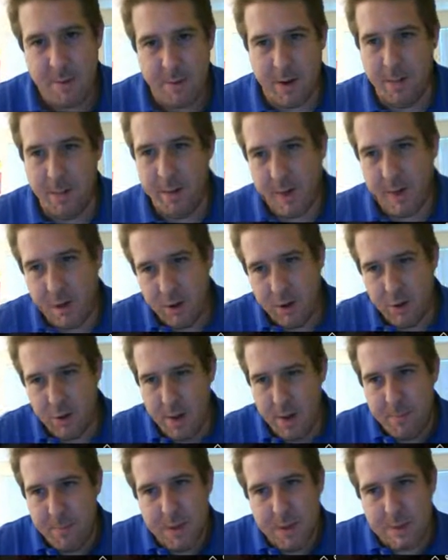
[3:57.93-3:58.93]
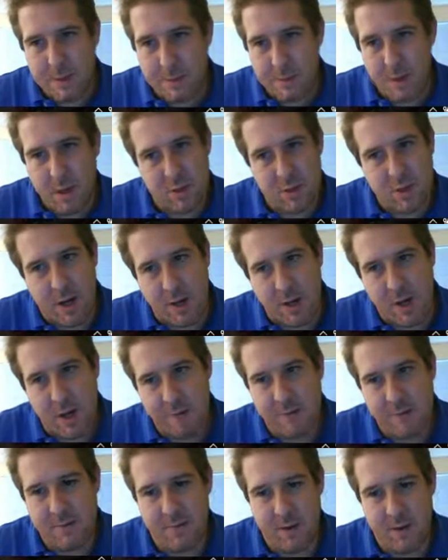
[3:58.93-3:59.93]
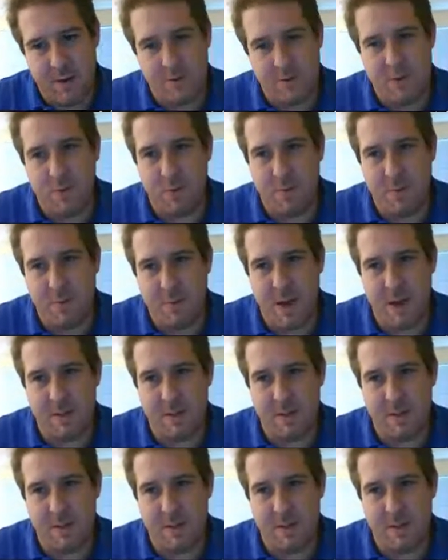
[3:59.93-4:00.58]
but I'm not going to do that because I'm going to try to keep this video as short as